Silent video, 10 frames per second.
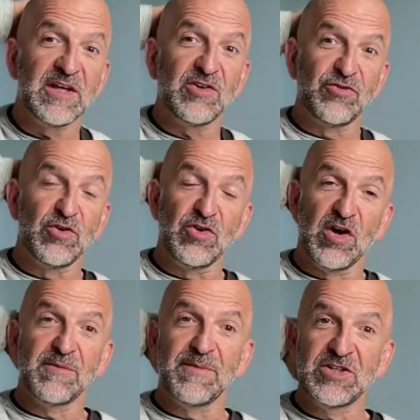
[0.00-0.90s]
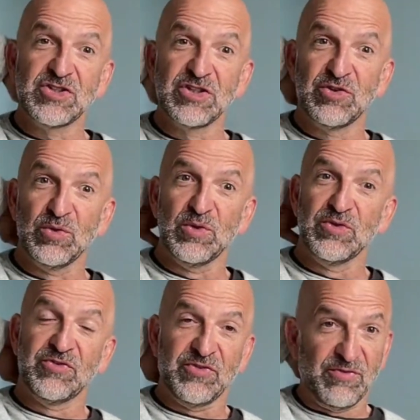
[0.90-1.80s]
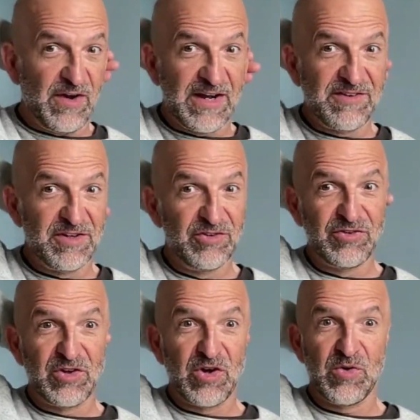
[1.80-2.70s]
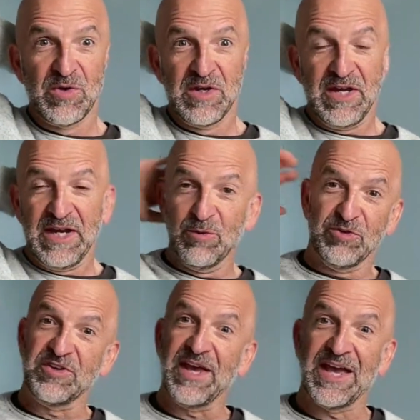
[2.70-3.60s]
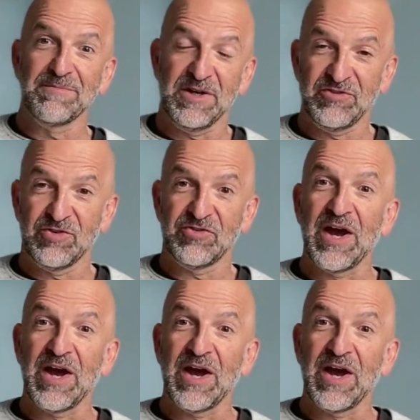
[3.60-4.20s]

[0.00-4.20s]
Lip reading: certain automation tools 5 years ago, it was gangbusters.